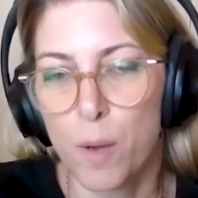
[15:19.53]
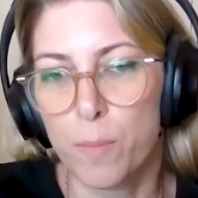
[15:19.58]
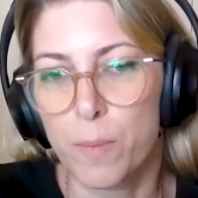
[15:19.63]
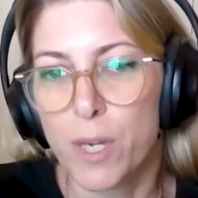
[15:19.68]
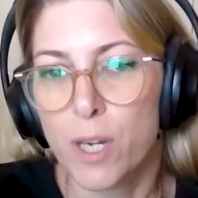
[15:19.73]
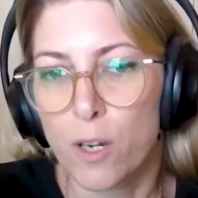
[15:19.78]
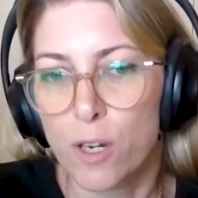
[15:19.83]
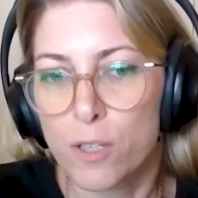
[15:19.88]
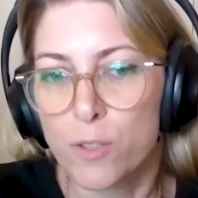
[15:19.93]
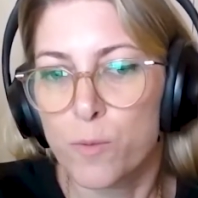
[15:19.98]

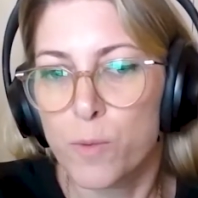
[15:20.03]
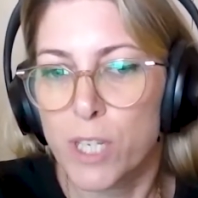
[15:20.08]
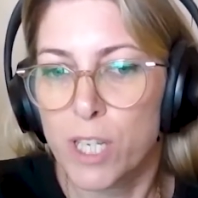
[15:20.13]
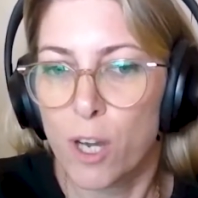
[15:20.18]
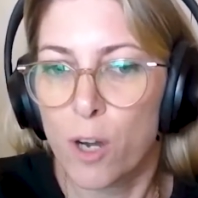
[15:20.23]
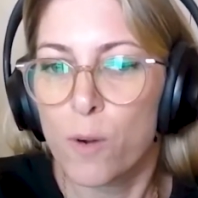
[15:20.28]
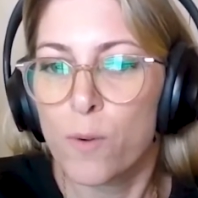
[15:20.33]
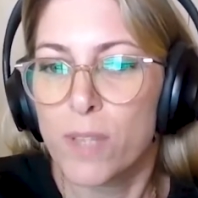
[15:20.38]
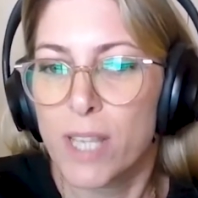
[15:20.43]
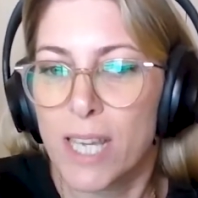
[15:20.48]
because we
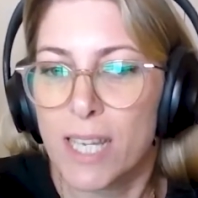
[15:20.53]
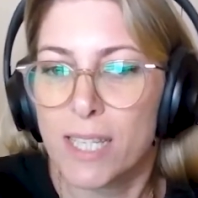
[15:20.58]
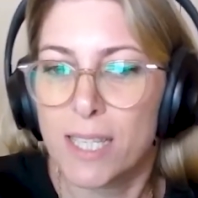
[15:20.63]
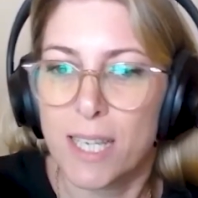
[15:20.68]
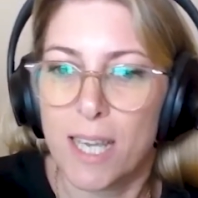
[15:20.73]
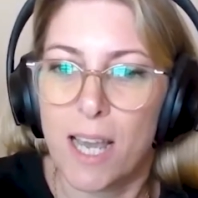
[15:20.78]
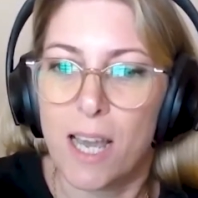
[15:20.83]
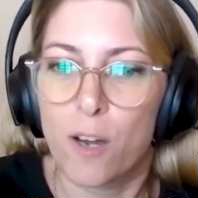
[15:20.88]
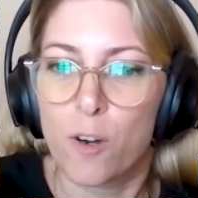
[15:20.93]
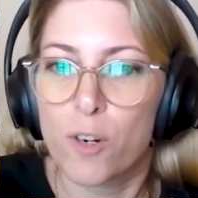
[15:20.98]
know that
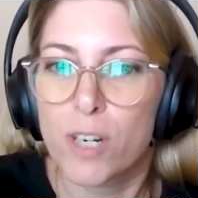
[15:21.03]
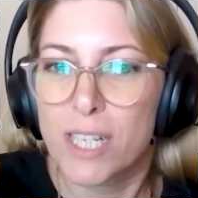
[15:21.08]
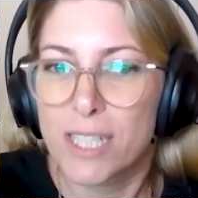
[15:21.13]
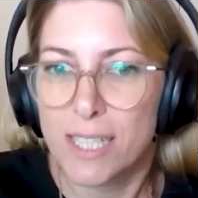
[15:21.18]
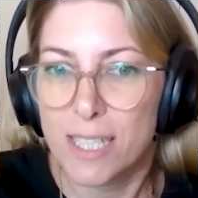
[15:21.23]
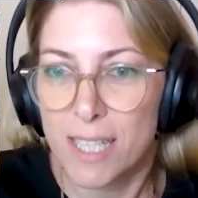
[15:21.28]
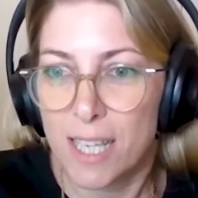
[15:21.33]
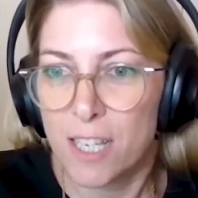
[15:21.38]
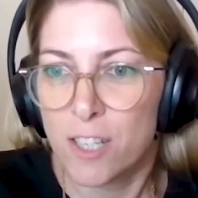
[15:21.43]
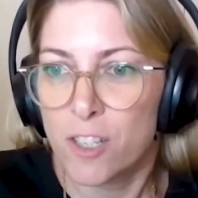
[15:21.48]

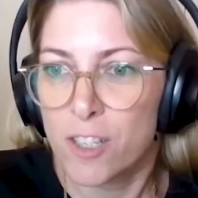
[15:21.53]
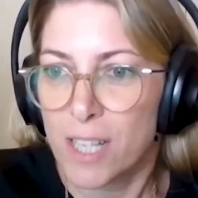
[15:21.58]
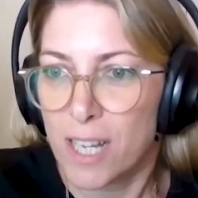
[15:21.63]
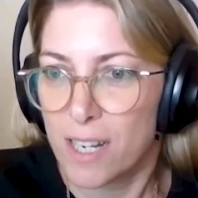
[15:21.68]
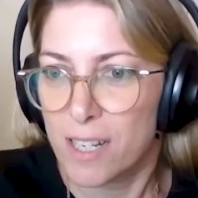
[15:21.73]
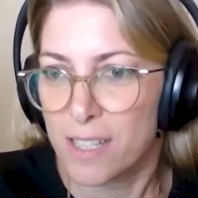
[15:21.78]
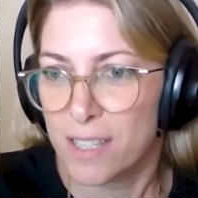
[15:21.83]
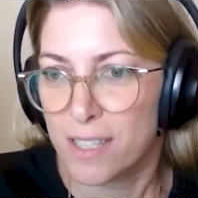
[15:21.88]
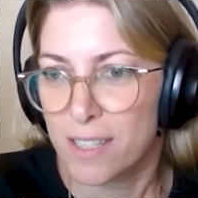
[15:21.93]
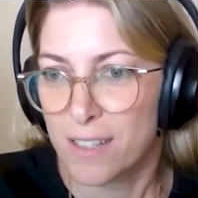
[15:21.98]

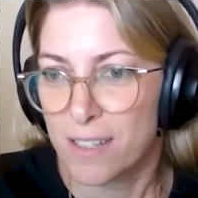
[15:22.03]
organizations